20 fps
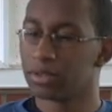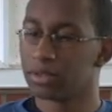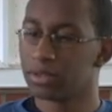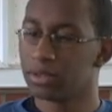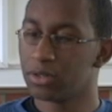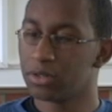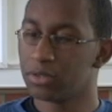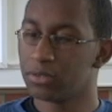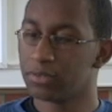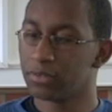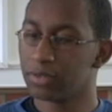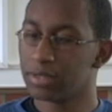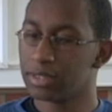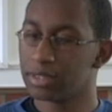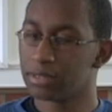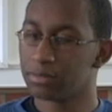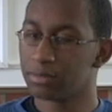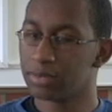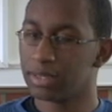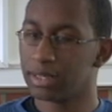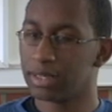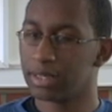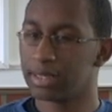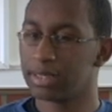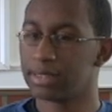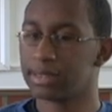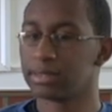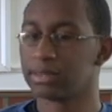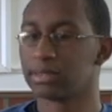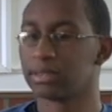I was chosen for this
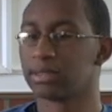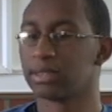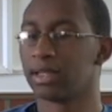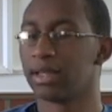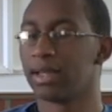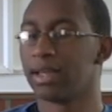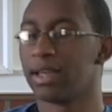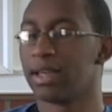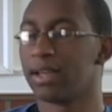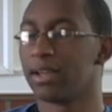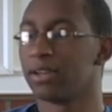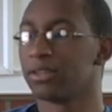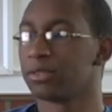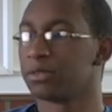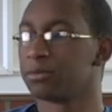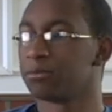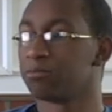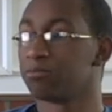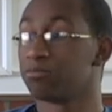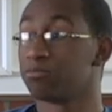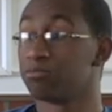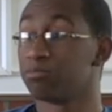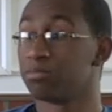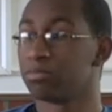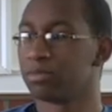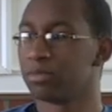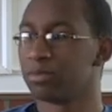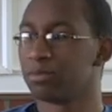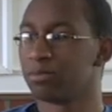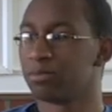because
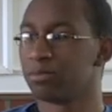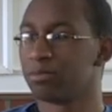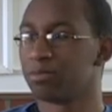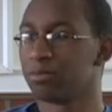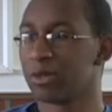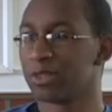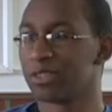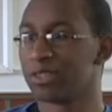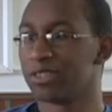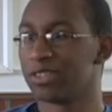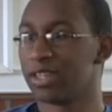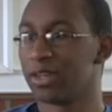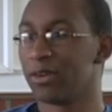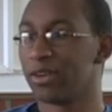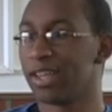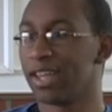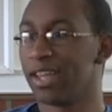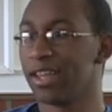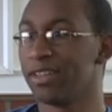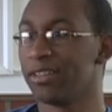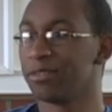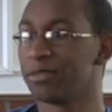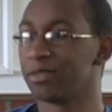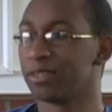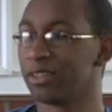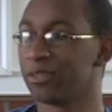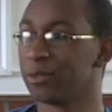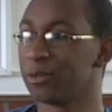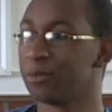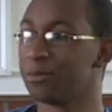the person said okay in
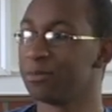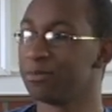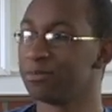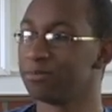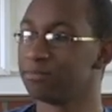the room.